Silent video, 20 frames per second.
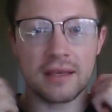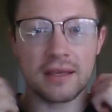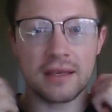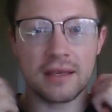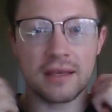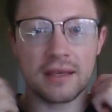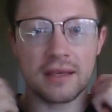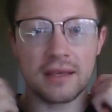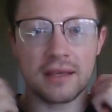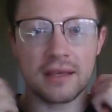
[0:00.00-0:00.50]

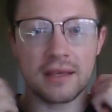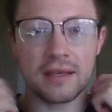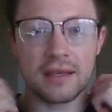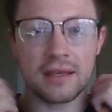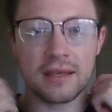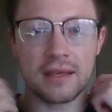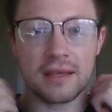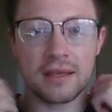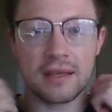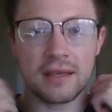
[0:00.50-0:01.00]
cash flow
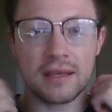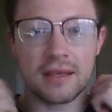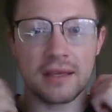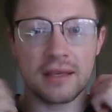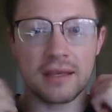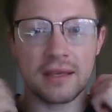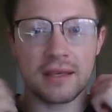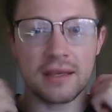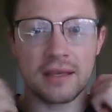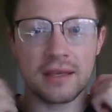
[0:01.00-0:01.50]
to have in the
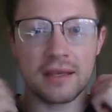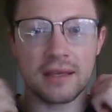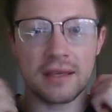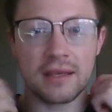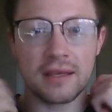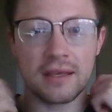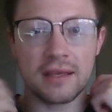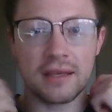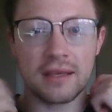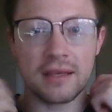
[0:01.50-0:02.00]
bank.
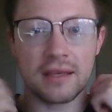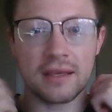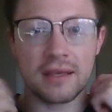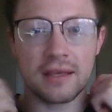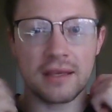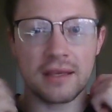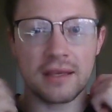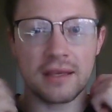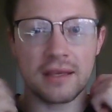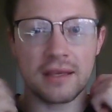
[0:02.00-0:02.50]
That
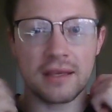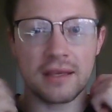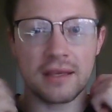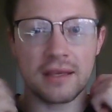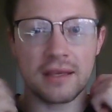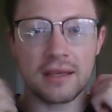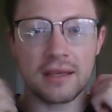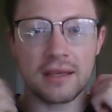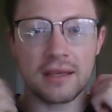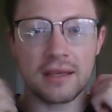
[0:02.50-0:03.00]

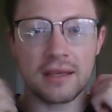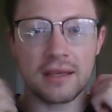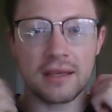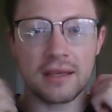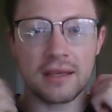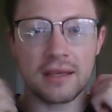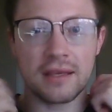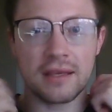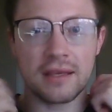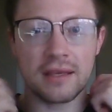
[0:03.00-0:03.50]
you
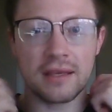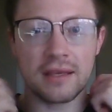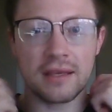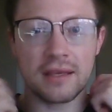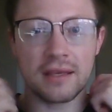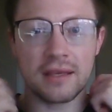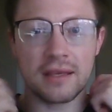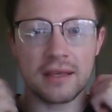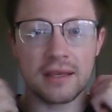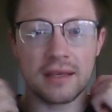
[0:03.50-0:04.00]
got to wait
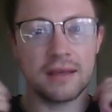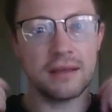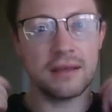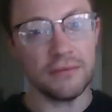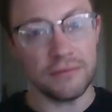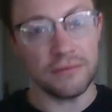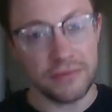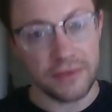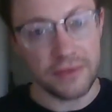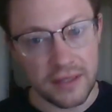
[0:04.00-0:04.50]
now. You got
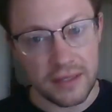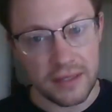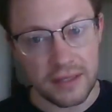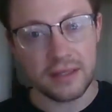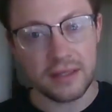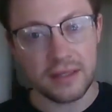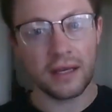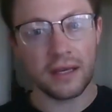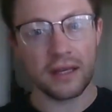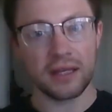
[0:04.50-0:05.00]
to wait to
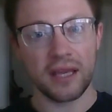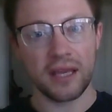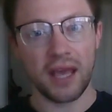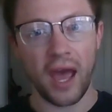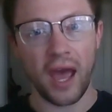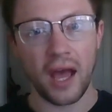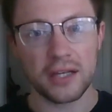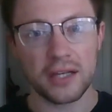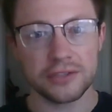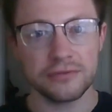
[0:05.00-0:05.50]
get paid.
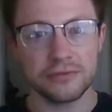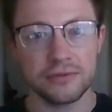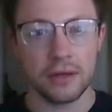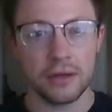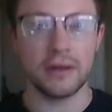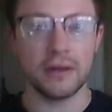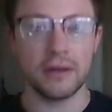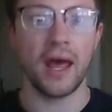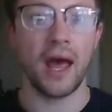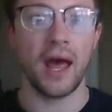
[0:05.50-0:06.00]

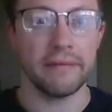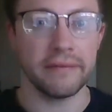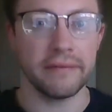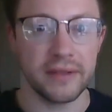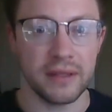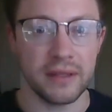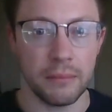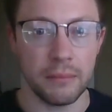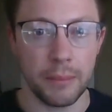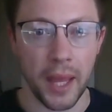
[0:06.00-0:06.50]
Of
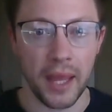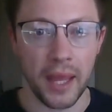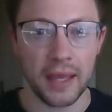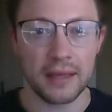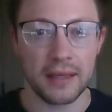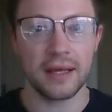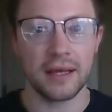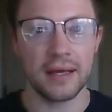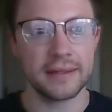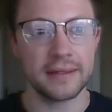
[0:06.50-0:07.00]
course, if he had
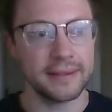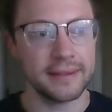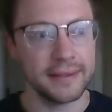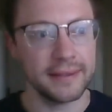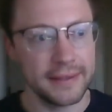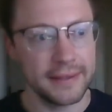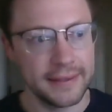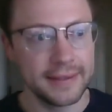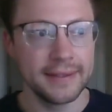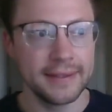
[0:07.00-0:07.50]
done the
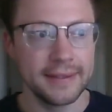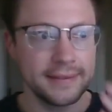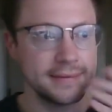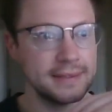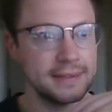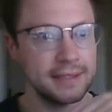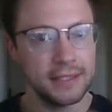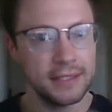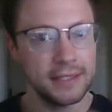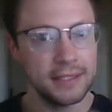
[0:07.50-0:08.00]
credit check on the
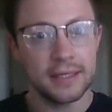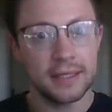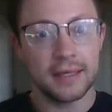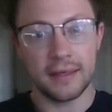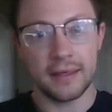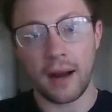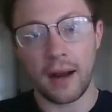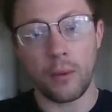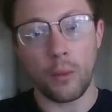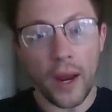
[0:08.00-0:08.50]
front end, this
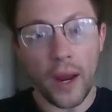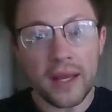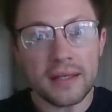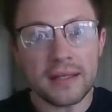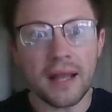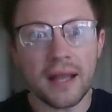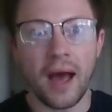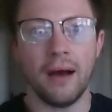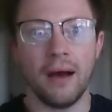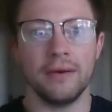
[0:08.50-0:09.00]
wouldn't have
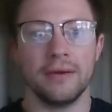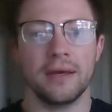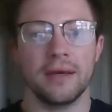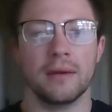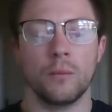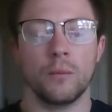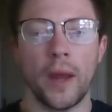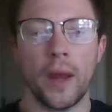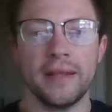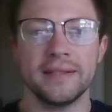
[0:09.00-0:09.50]
happened.
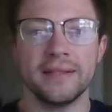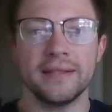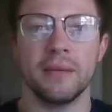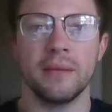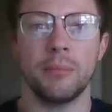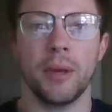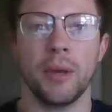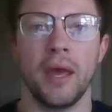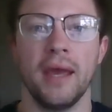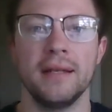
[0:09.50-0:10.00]

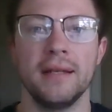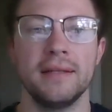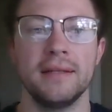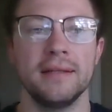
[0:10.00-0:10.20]
Anyway,